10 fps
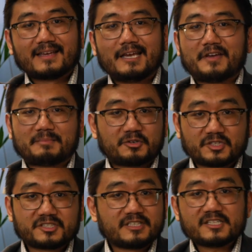If
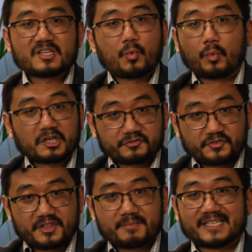hypnosis doesn't work
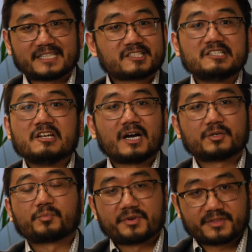for them, then it's
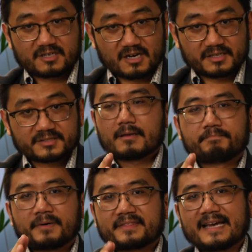not worth the cost.
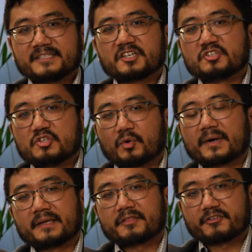But that's
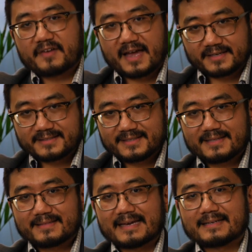ignoring the fact
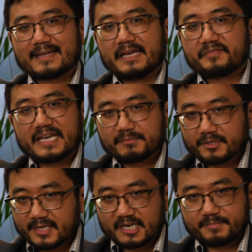that if the
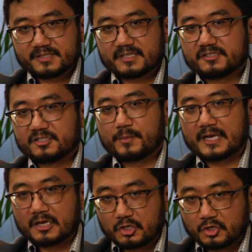hypnotherapist is doing
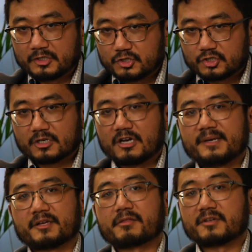a good job
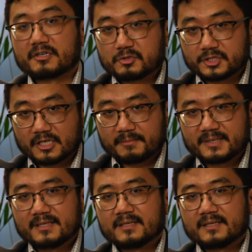and a thorough job,